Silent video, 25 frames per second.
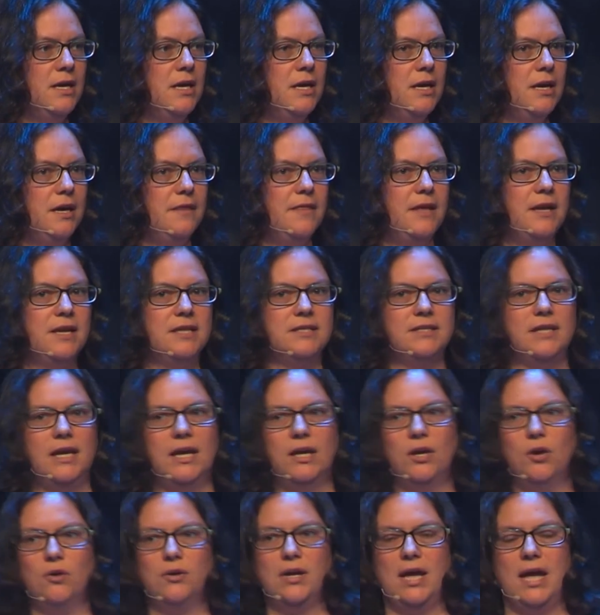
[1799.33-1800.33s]
and then it's like,
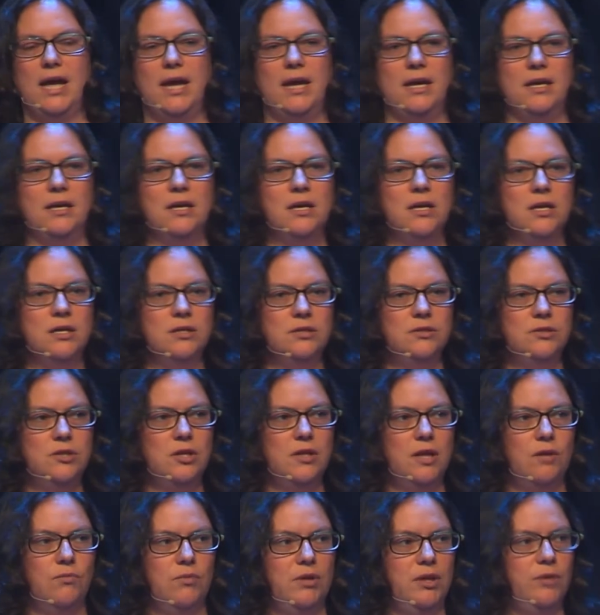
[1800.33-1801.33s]
okay, do
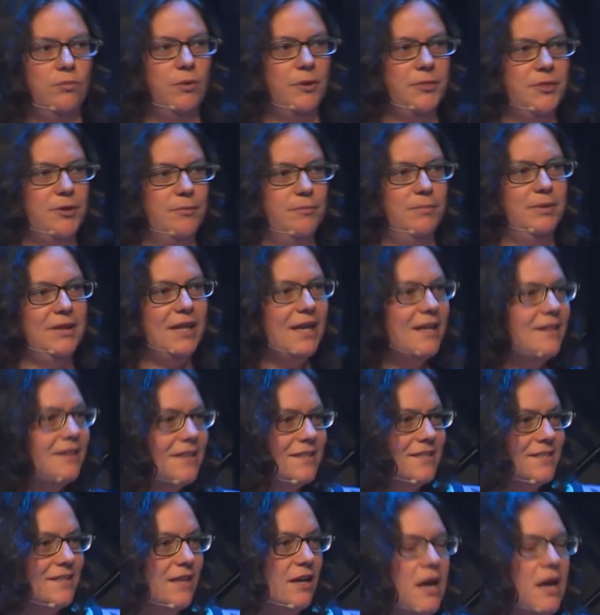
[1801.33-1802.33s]
they really want their
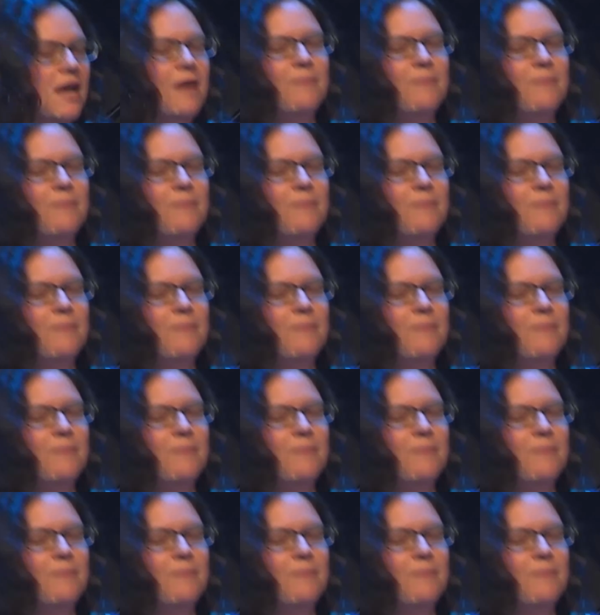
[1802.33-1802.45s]
playlist there?